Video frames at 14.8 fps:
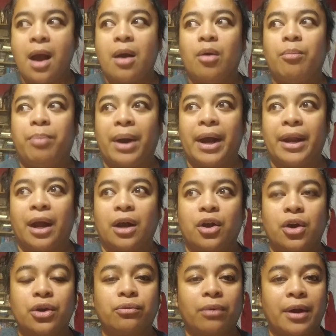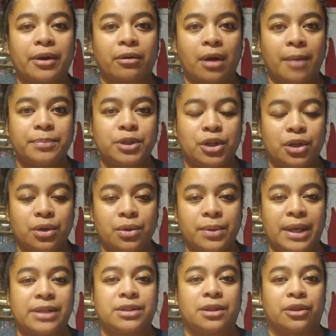But a good runner-up too
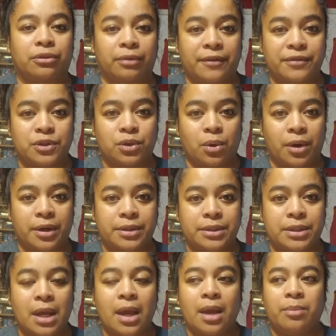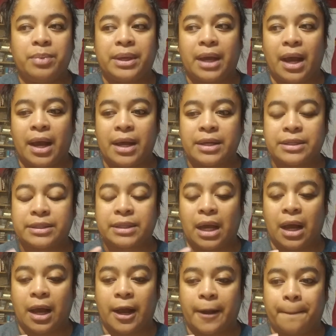is the thrift stores because
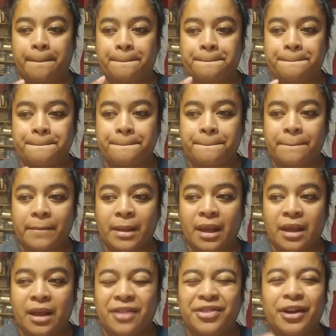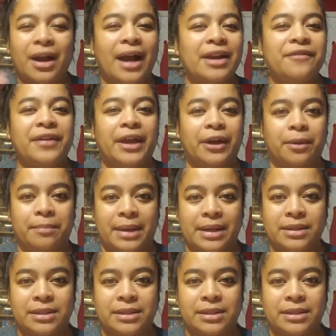they're kind of hit or miss.